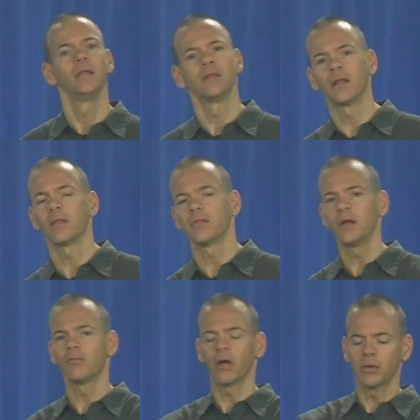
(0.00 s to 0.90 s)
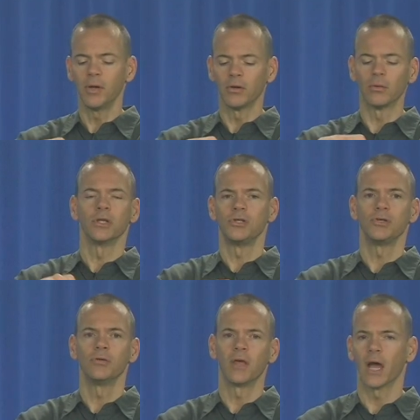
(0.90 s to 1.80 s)
Now, they don't recommend only
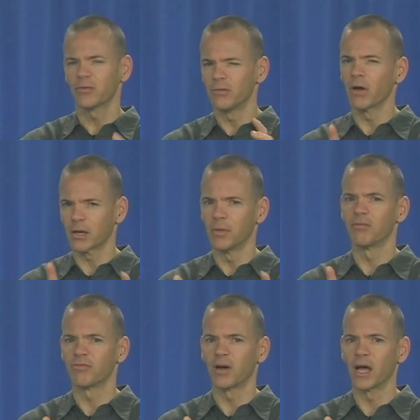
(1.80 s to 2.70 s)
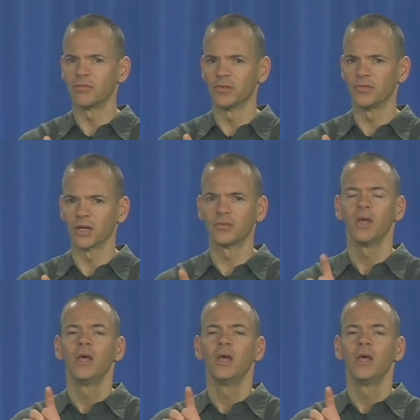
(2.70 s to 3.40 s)
two, they actually recommend five to six.